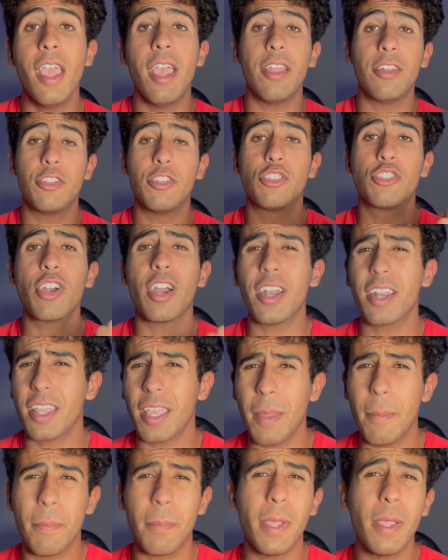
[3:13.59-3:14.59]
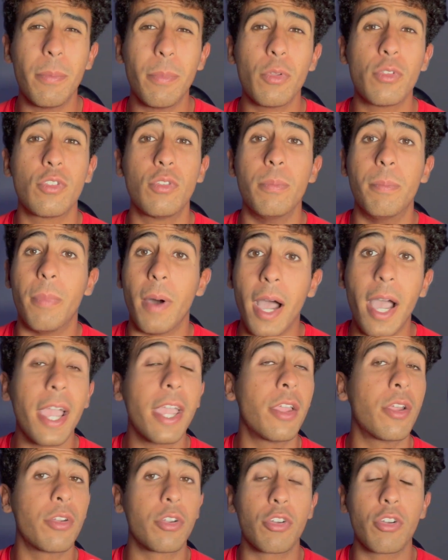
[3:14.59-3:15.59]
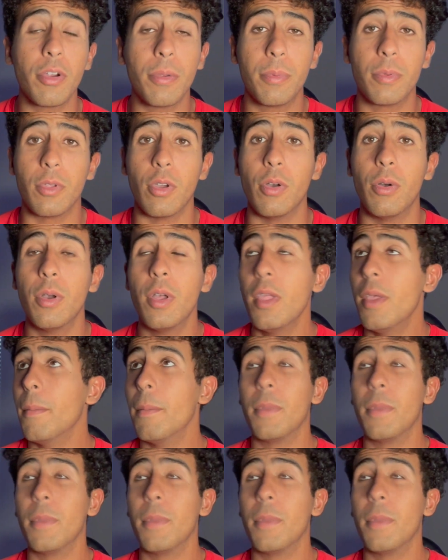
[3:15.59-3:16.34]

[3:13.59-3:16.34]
and to try to get people to buy your crypto,